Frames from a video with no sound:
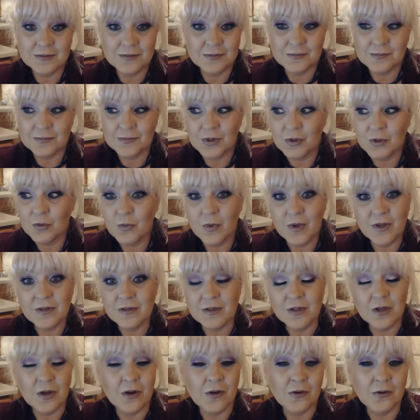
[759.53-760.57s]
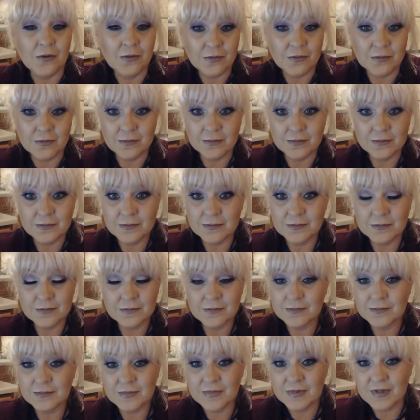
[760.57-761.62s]
there was no,
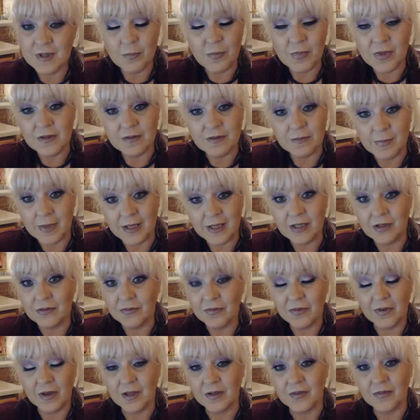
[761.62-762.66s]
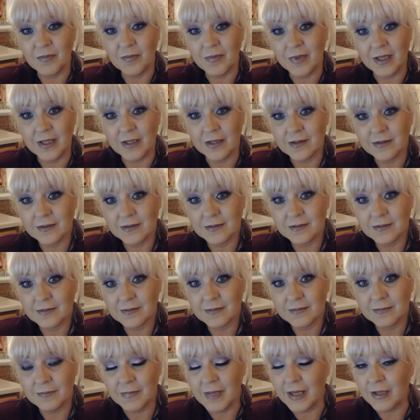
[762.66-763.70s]
somebody's making fun of me,
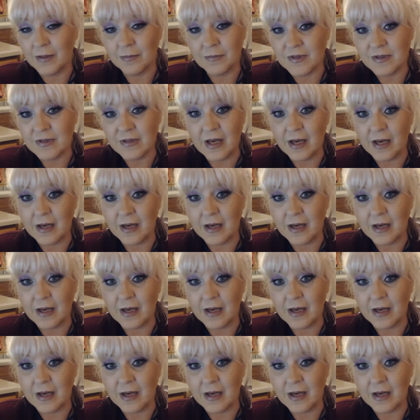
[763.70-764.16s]
make them stop.